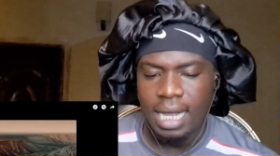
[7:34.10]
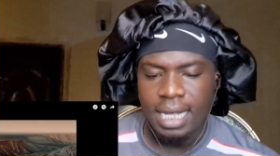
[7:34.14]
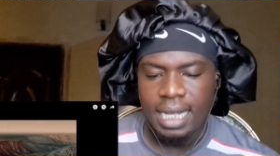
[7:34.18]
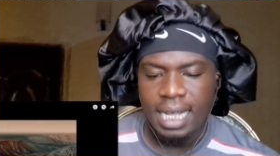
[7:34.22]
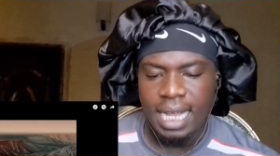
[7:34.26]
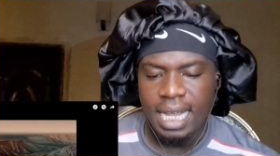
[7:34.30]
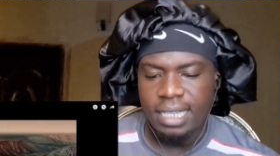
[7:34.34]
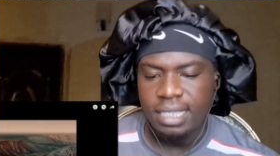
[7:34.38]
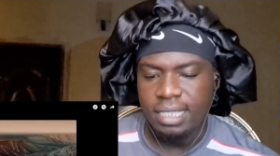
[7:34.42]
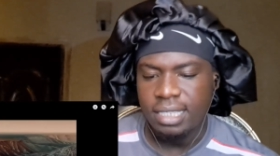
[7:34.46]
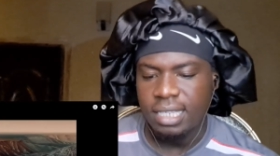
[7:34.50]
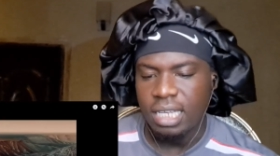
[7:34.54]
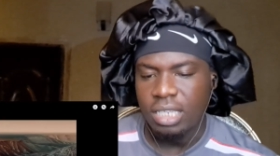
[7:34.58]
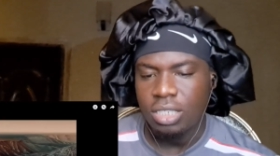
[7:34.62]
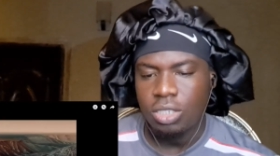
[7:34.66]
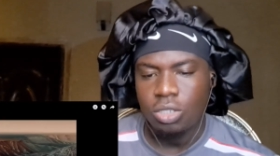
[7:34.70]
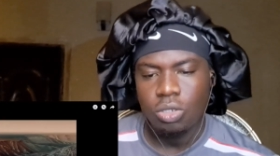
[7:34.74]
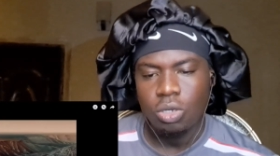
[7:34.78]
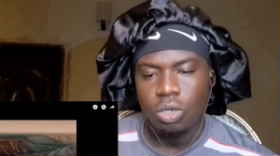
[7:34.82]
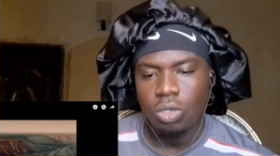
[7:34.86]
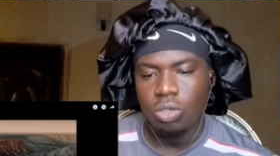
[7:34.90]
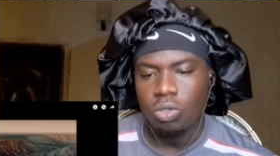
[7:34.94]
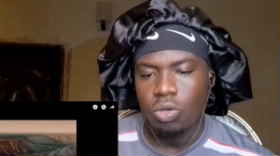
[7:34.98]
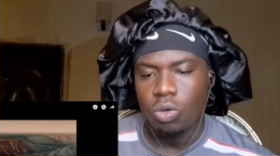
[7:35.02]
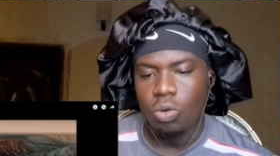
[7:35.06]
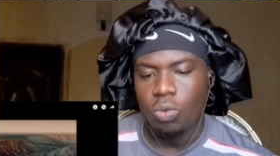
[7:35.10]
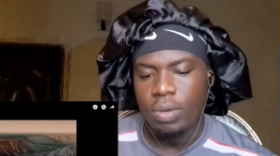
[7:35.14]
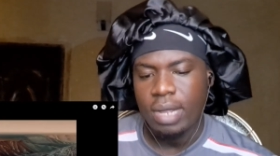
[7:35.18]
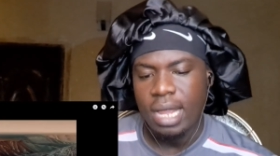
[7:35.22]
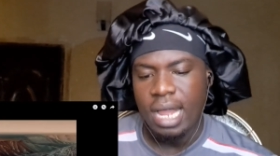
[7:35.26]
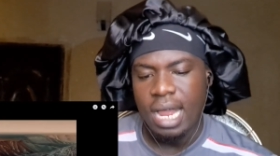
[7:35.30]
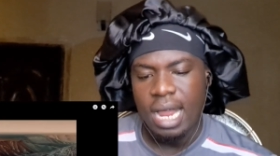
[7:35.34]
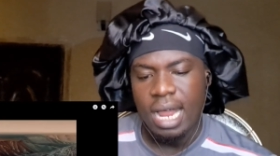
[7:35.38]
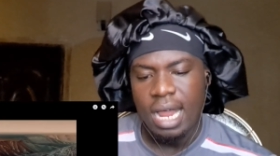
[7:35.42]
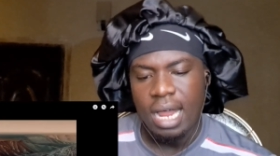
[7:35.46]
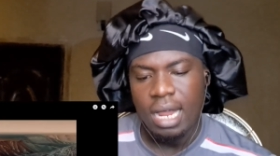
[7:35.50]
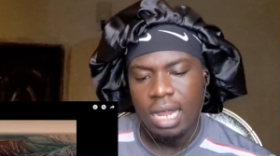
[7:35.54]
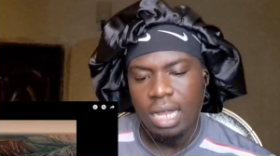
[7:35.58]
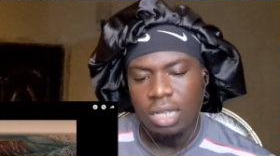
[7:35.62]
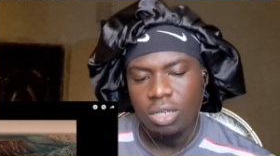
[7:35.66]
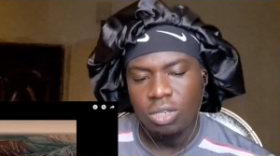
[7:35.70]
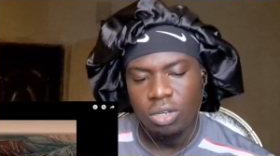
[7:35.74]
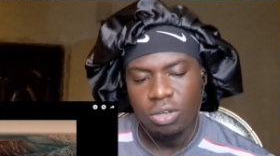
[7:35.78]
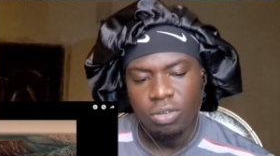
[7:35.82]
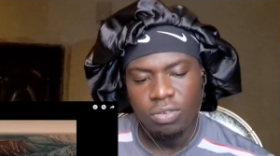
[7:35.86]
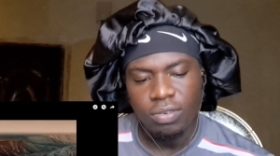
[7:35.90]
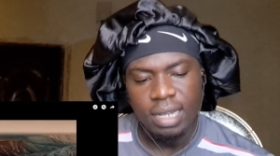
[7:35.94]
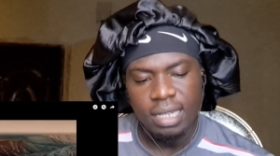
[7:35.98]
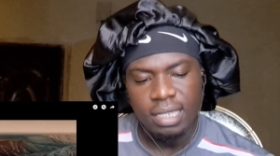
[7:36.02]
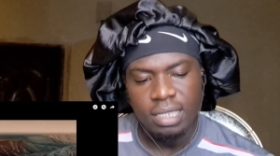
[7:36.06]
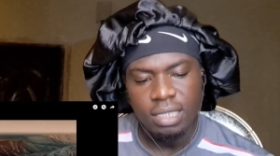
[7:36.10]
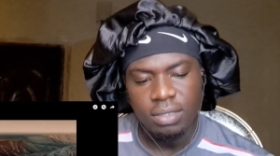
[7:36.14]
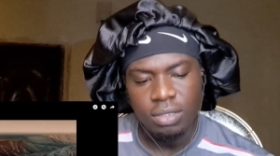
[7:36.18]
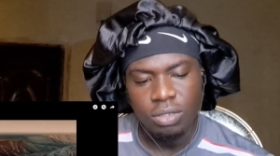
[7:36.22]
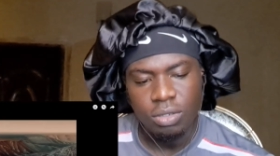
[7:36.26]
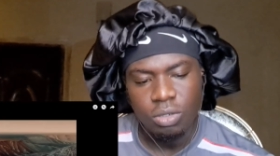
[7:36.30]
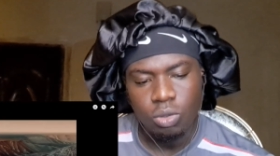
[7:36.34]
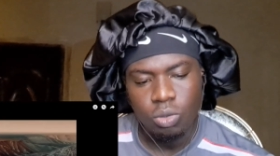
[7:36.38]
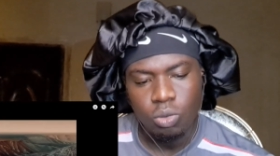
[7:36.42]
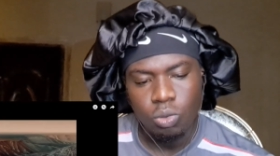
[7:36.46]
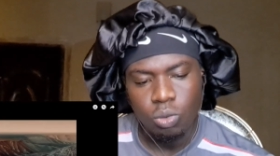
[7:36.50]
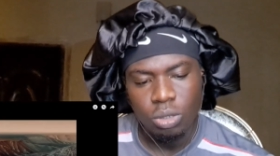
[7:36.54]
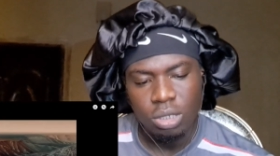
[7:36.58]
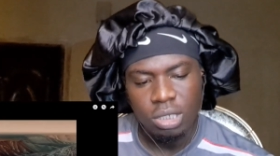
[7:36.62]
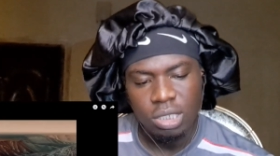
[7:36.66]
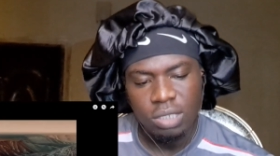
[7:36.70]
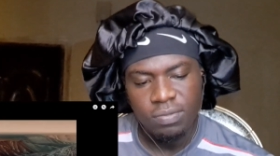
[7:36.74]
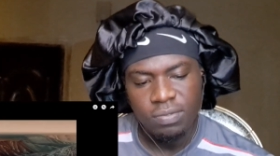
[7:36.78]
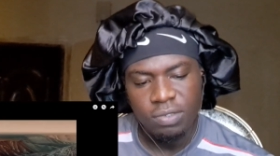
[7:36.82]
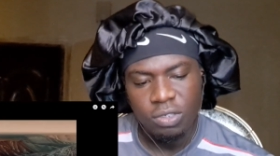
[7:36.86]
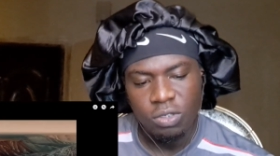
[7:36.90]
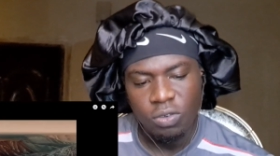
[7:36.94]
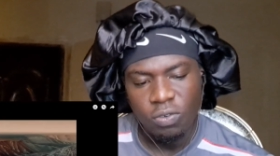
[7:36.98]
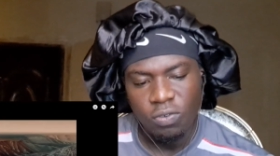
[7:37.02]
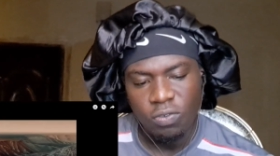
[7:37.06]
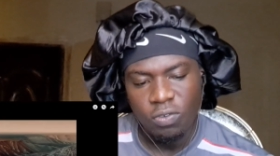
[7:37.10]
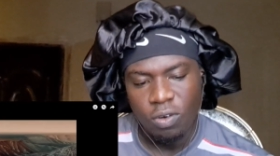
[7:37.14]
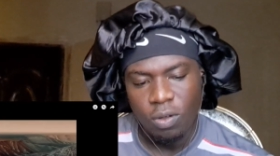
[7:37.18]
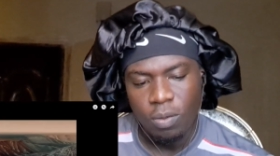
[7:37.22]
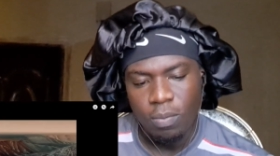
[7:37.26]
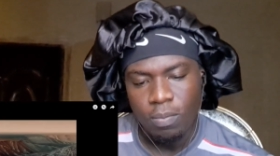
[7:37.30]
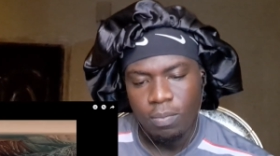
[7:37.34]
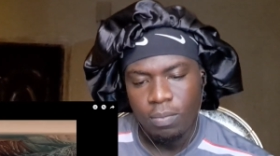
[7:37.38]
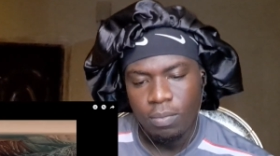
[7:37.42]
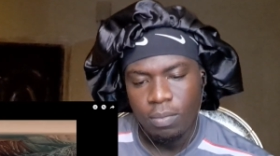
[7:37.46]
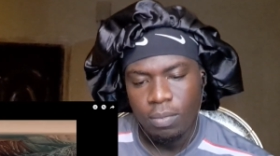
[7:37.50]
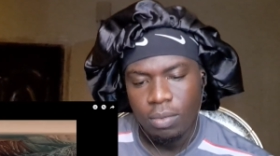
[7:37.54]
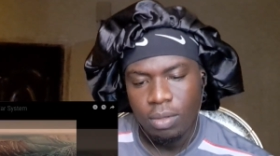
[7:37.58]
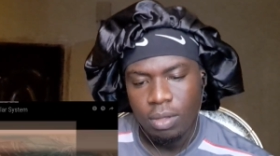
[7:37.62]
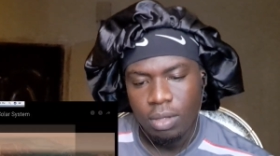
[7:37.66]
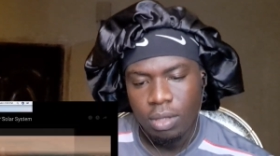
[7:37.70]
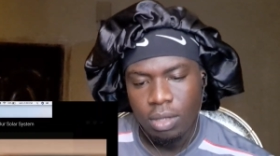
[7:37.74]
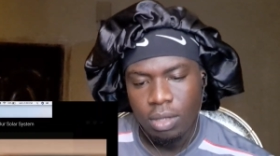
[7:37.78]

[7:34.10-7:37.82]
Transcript: And guys, in case you don't know, we are actually reacting to this video from